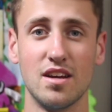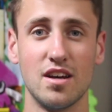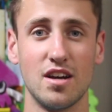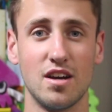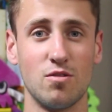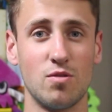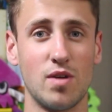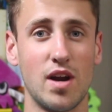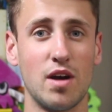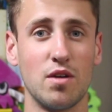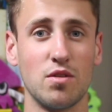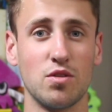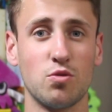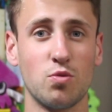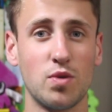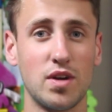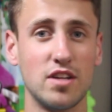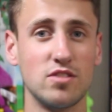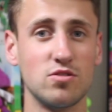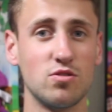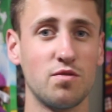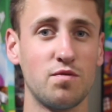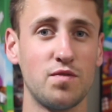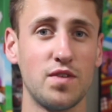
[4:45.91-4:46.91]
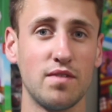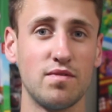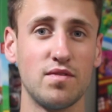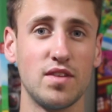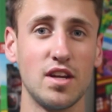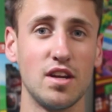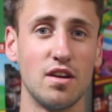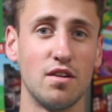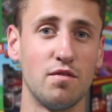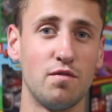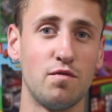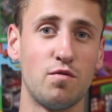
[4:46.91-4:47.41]
around three hundred
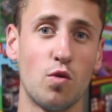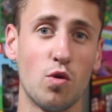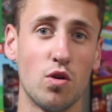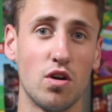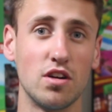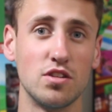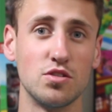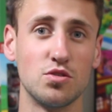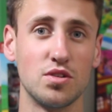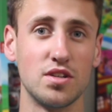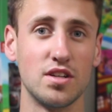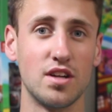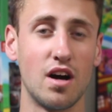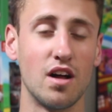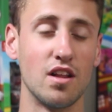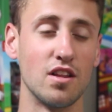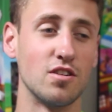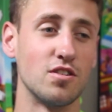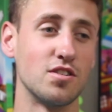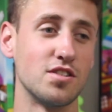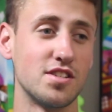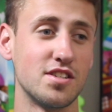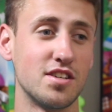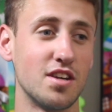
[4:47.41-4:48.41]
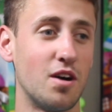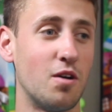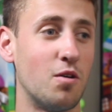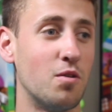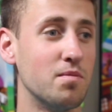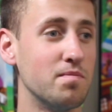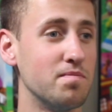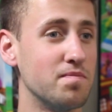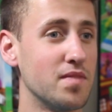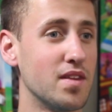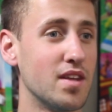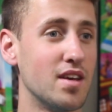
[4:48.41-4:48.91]
fifty to four hundred dollars,
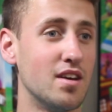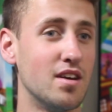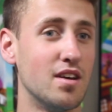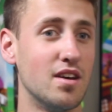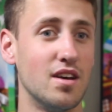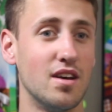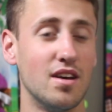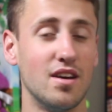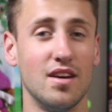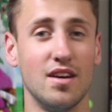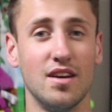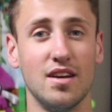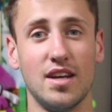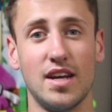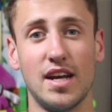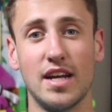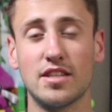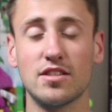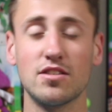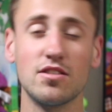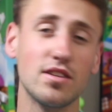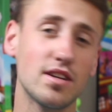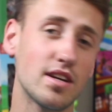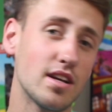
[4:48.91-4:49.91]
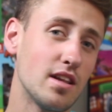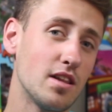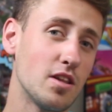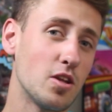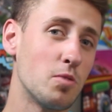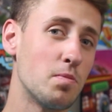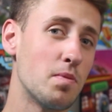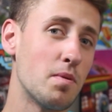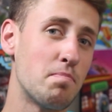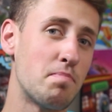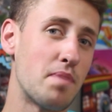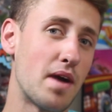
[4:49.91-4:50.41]
so It's looking a
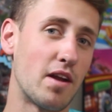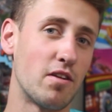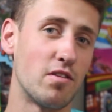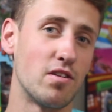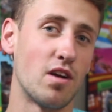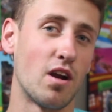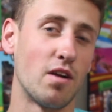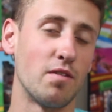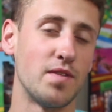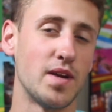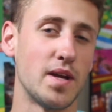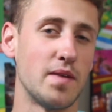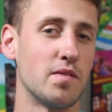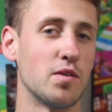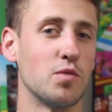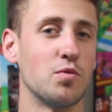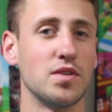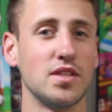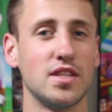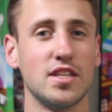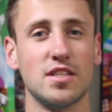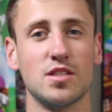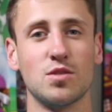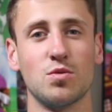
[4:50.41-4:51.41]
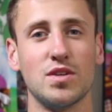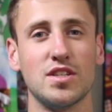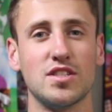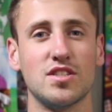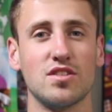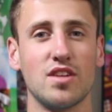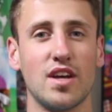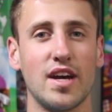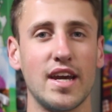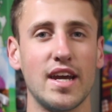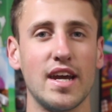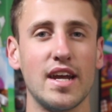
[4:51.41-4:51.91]
little bit better in our favor with the
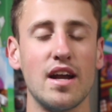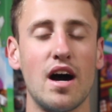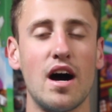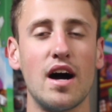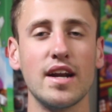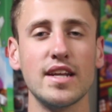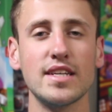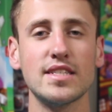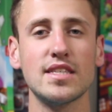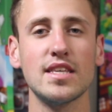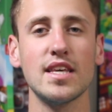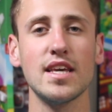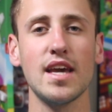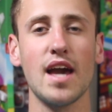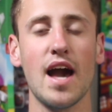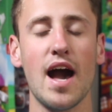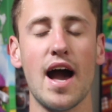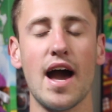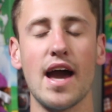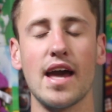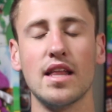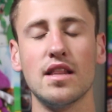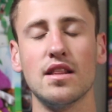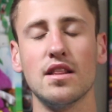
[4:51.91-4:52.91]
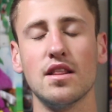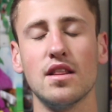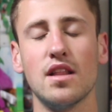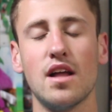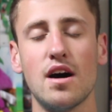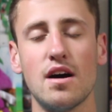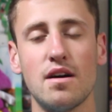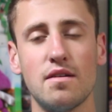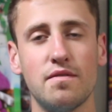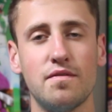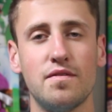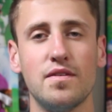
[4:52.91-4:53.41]
Switch Lite, and honestly, I
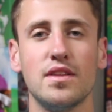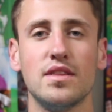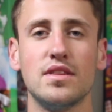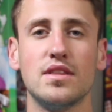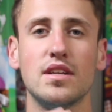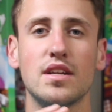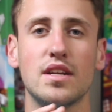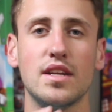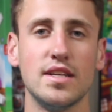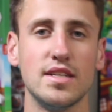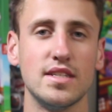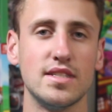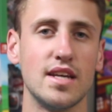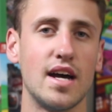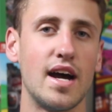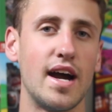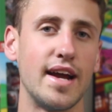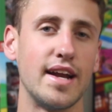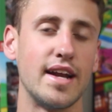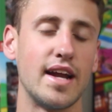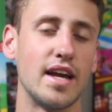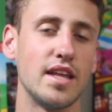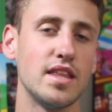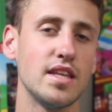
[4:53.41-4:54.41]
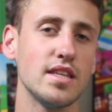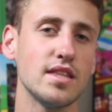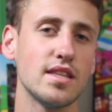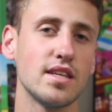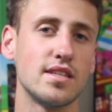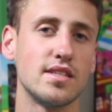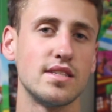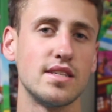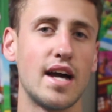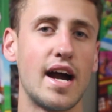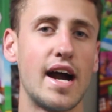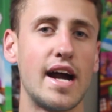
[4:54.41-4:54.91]
love the design. I think the
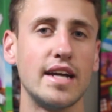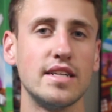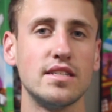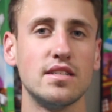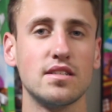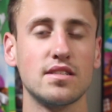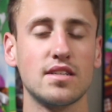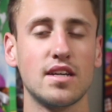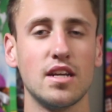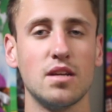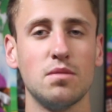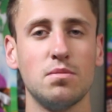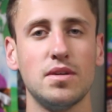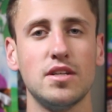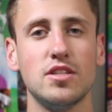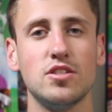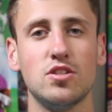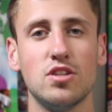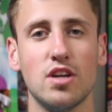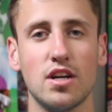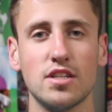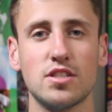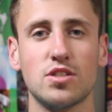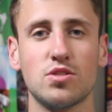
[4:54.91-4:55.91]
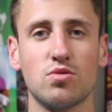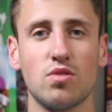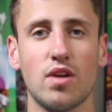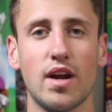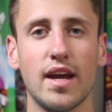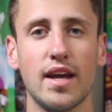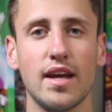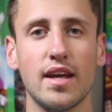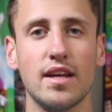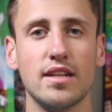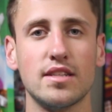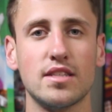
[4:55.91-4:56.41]
size is gonna be just
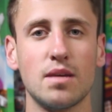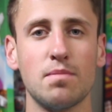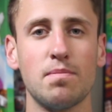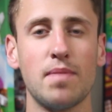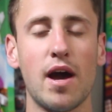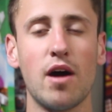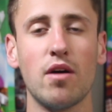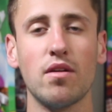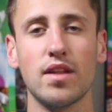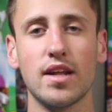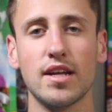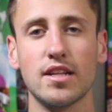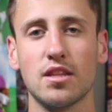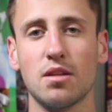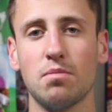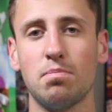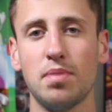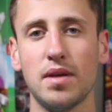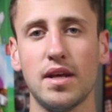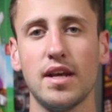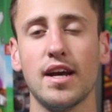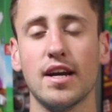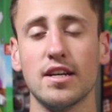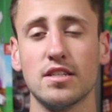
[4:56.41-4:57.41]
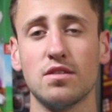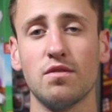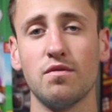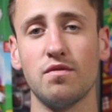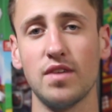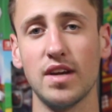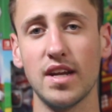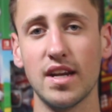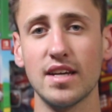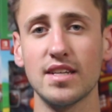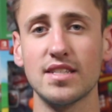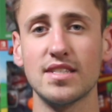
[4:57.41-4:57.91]
right. It's about like the P S
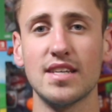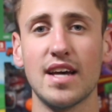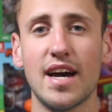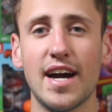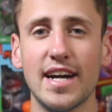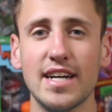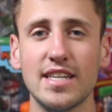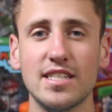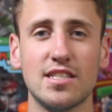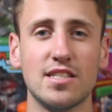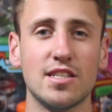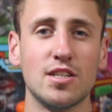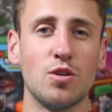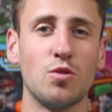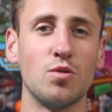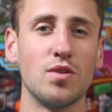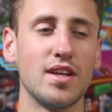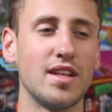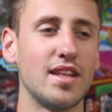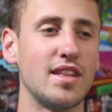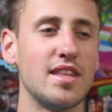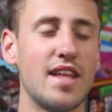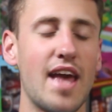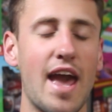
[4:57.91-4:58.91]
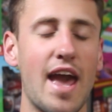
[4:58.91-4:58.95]
Vita size, so it,